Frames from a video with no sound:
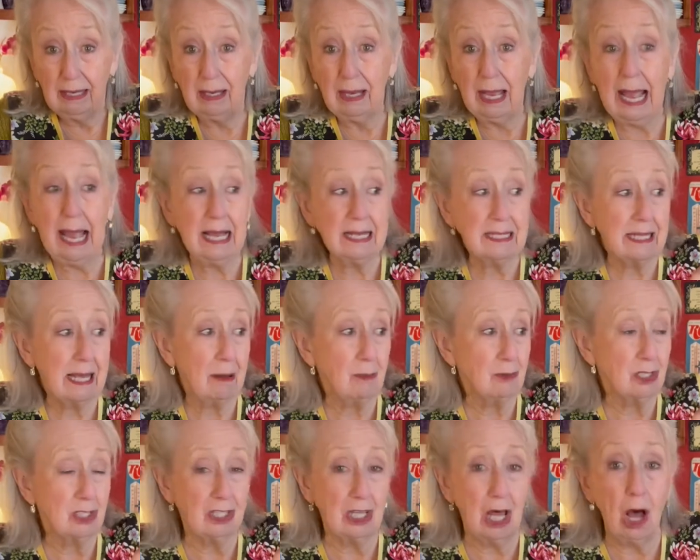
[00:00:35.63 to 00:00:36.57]
as I
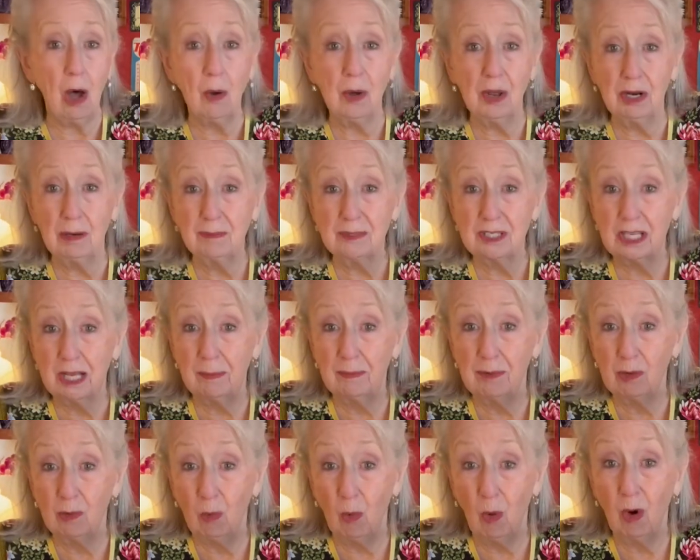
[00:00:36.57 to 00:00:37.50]
was thawing them, some of
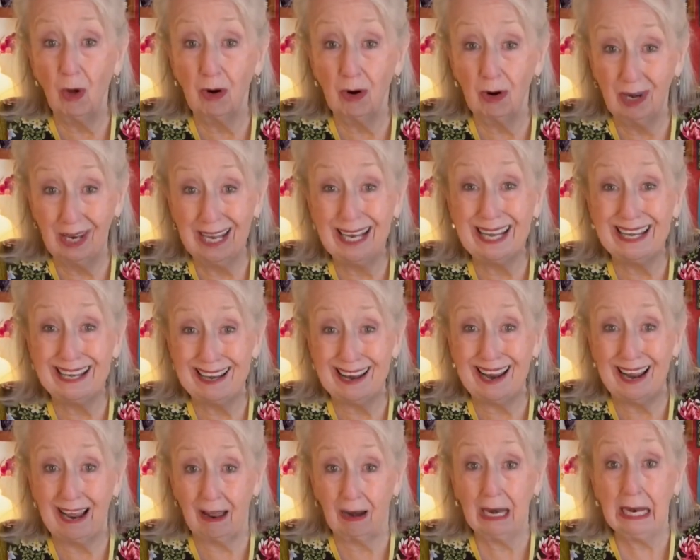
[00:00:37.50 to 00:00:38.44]
the water leaked
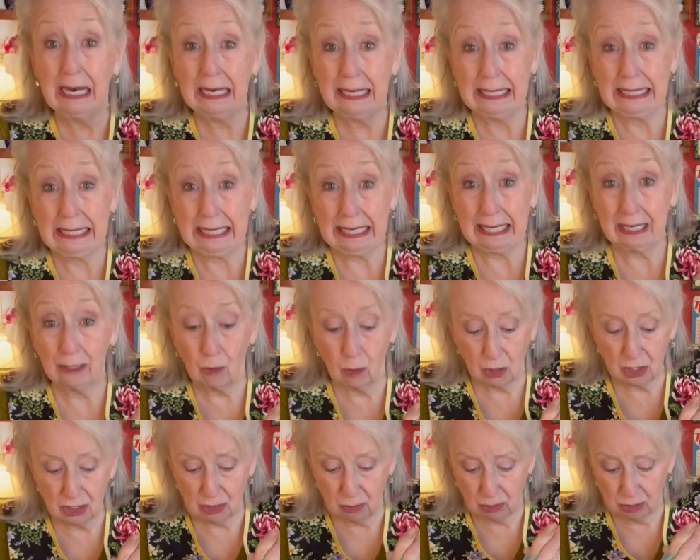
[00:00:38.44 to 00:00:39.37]
out. Of
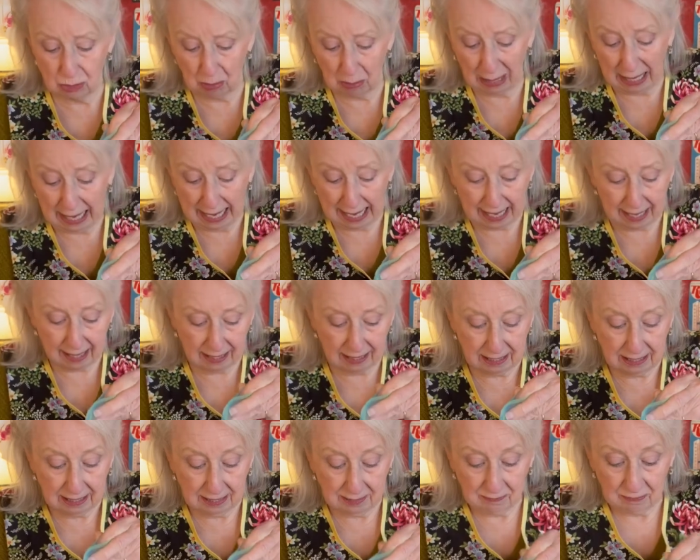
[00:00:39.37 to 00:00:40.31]
course, it was black.
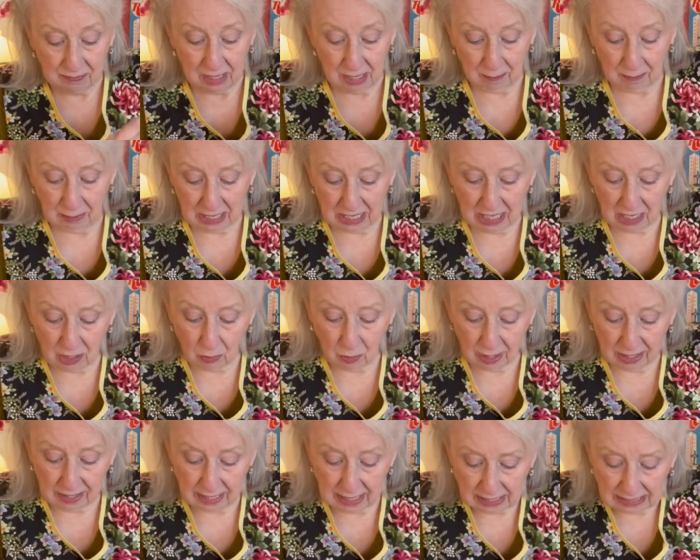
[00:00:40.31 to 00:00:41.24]
But
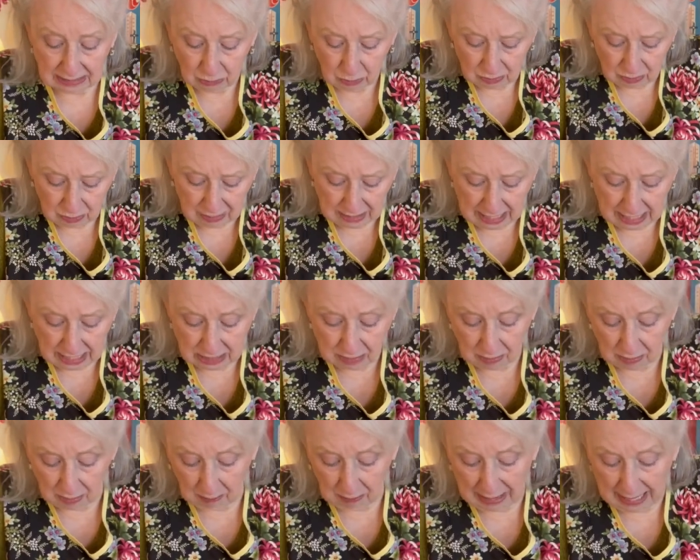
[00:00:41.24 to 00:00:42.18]
anyway, that's
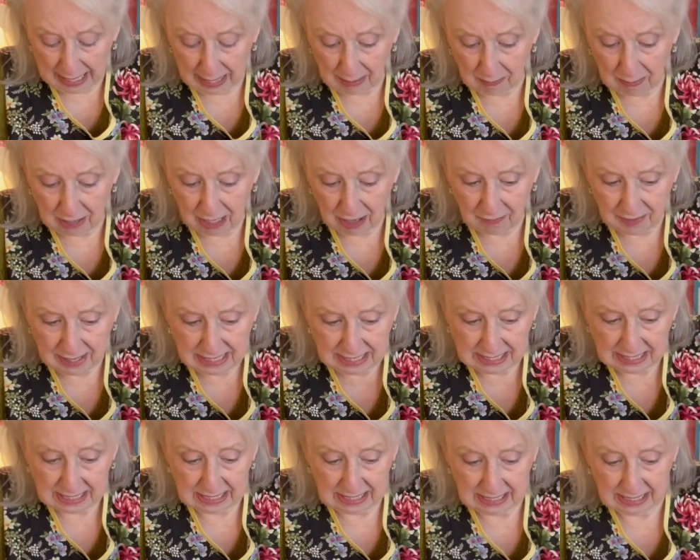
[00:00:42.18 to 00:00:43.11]
the blackberries.